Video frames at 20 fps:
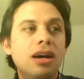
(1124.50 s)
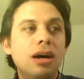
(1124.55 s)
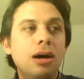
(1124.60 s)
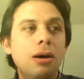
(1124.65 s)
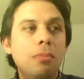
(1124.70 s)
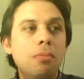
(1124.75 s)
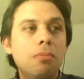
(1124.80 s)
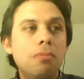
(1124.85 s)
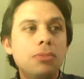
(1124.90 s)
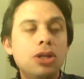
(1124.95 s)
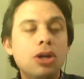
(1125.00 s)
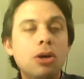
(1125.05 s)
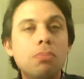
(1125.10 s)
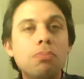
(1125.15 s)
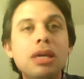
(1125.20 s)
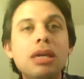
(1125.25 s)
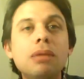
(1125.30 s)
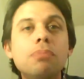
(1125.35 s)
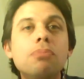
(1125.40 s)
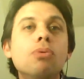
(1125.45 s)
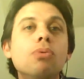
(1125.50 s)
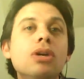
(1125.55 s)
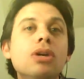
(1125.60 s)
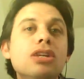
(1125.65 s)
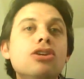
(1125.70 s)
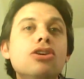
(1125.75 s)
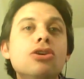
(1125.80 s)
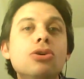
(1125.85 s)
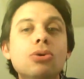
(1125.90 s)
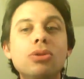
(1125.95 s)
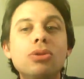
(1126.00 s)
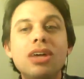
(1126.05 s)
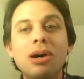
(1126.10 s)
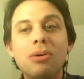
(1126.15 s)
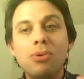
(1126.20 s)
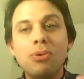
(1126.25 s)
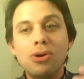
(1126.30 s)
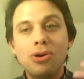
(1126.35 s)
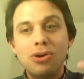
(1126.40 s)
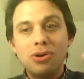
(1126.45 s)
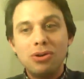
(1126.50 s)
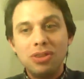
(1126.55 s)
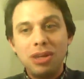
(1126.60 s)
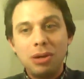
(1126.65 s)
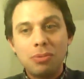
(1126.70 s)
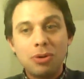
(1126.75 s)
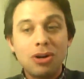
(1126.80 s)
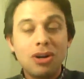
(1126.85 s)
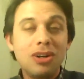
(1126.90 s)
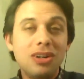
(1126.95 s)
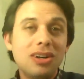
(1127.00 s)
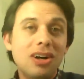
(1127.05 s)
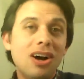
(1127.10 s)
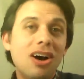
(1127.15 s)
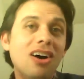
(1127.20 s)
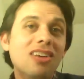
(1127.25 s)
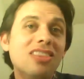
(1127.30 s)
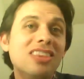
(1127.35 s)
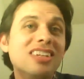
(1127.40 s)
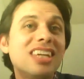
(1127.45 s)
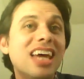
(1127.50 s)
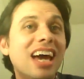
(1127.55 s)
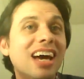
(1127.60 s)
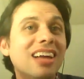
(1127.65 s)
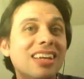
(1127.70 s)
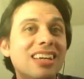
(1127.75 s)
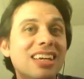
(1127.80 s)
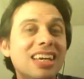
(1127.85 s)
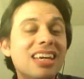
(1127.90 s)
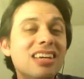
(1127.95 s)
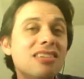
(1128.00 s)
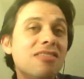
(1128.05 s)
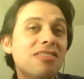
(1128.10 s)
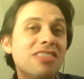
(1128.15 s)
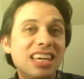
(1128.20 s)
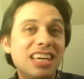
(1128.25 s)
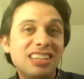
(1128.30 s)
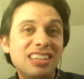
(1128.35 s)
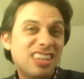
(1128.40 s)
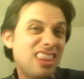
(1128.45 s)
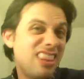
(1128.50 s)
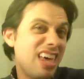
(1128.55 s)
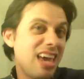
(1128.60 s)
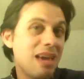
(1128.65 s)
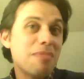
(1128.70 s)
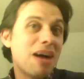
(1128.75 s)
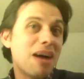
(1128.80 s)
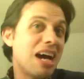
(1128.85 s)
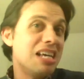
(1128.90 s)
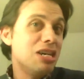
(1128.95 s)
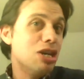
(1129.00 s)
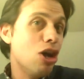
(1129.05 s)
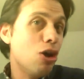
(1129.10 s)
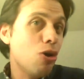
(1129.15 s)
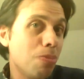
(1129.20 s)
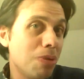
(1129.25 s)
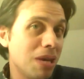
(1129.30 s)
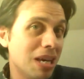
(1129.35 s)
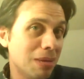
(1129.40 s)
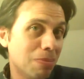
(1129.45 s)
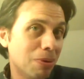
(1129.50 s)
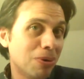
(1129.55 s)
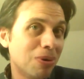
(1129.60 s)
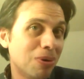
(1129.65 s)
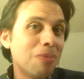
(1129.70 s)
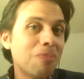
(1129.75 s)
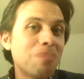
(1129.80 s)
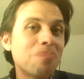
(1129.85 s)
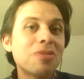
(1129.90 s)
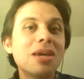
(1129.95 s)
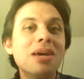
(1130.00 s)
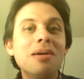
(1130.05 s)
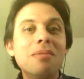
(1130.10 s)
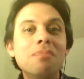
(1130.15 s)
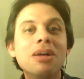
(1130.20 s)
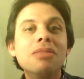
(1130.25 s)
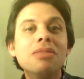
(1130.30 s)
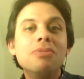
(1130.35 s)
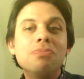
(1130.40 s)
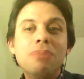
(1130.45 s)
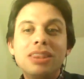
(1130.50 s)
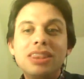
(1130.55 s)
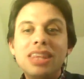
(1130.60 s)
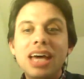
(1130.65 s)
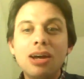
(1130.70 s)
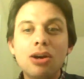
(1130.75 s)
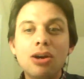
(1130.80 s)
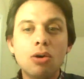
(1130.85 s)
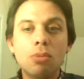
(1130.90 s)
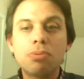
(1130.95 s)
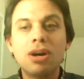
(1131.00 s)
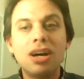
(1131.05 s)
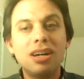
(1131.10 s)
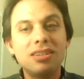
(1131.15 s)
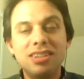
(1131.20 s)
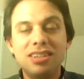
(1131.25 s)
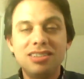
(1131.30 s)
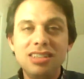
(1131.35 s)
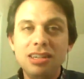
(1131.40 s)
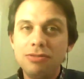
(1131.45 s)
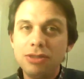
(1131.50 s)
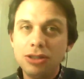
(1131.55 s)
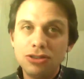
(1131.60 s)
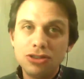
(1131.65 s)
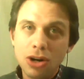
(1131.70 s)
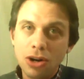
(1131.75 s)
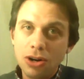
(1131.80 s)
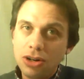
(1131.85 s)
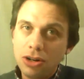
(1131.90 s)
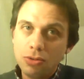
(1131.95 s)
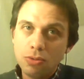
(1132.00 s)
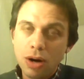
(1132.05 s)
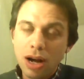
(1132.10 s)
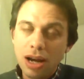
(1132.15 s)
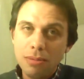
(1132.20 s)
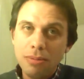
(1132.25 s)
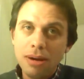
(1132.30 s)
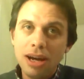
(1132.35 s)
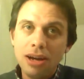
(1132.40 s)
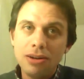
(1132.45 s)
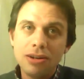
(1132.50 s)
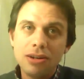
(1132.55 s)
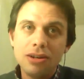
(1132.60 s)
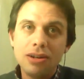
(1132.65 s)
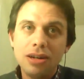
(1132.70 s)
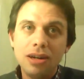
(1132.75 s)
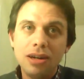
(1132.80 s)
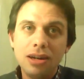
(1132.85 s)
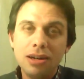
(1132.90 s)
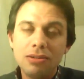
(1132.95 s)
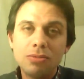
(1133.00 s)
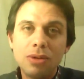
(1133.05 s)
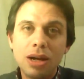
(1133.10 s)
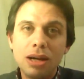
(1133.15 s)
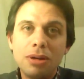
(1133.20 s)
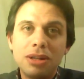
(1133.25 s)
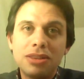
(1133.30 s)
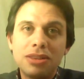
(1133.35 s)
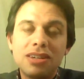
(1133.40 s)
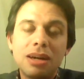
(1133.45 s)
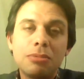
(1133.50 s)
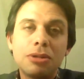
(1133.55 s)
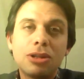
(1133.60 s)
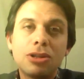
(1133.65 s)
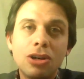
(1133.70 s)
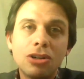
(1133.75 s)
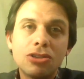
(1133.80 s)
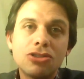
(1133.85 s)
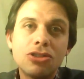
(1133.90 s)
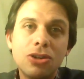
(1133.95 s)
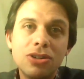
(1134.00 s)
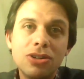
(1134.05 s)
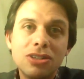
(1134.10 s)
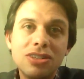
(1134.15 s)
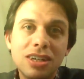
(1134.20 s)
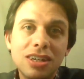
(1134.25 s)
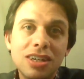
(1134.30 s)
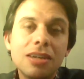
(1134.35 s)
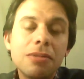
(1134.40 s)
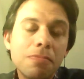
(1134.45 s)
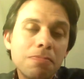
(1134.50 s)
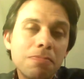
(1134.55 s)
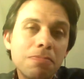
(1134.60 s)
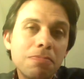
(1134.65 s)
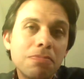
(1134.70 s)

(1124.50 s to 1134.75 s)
um, you know, people we knew that were that were on the talent end of things, and they might know people, but but that whole process even started right about uh, right about the time the clock started ticking.